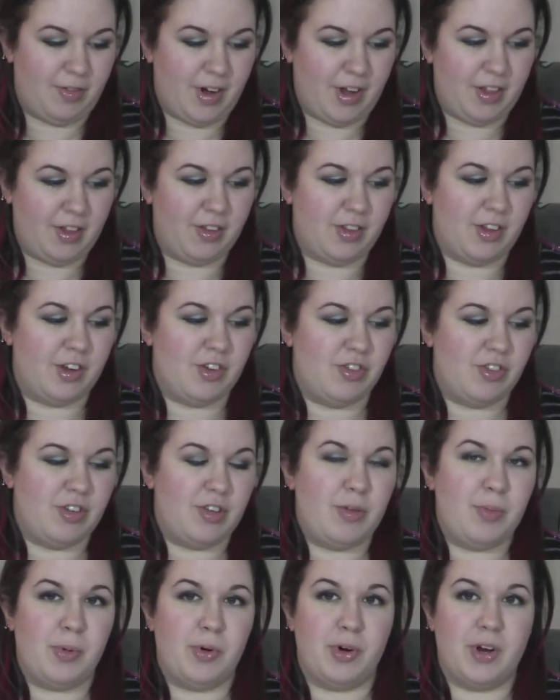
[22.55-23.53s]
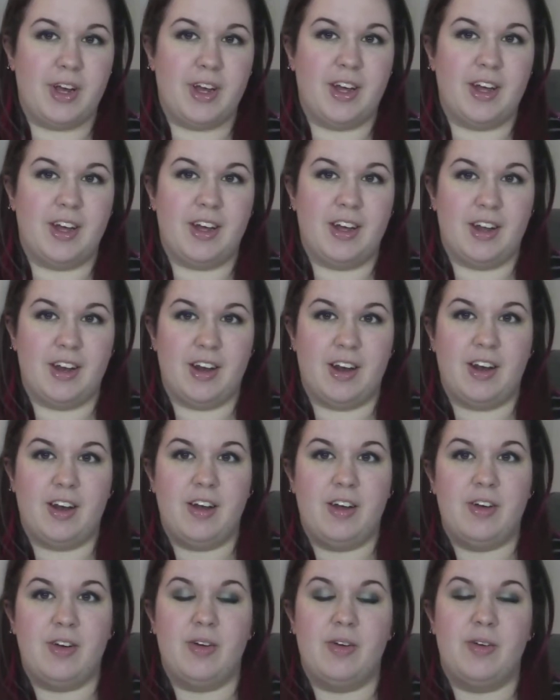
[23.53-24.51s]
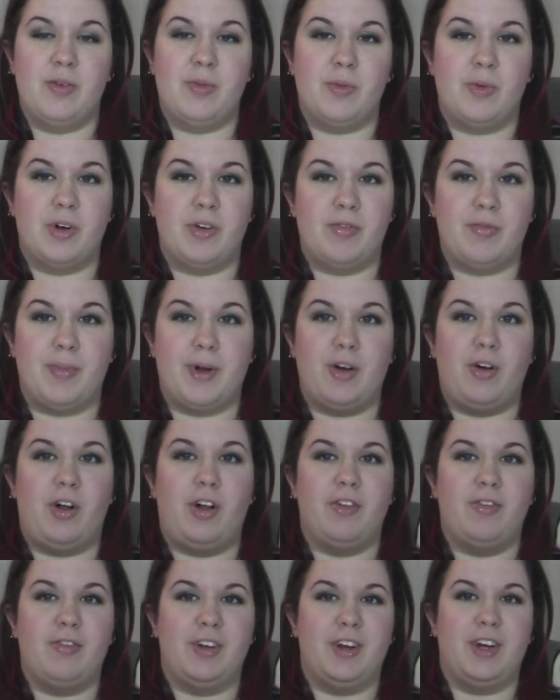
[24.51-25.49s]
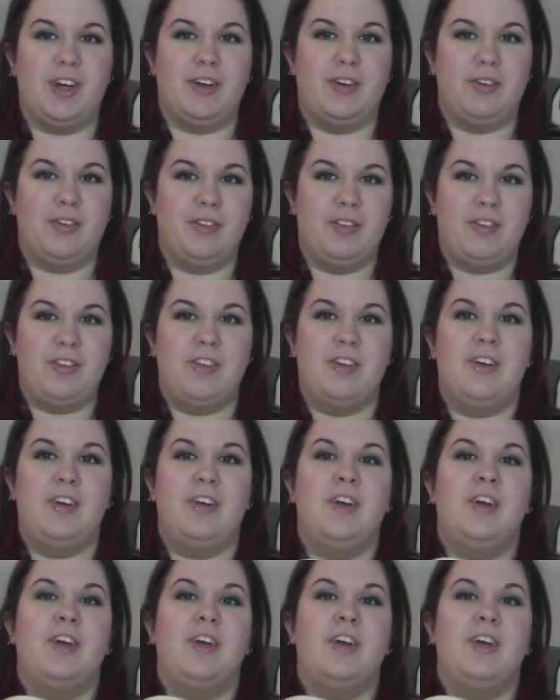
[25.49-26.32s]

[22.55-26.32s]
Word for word: rather than just putting it in one of my haul videos.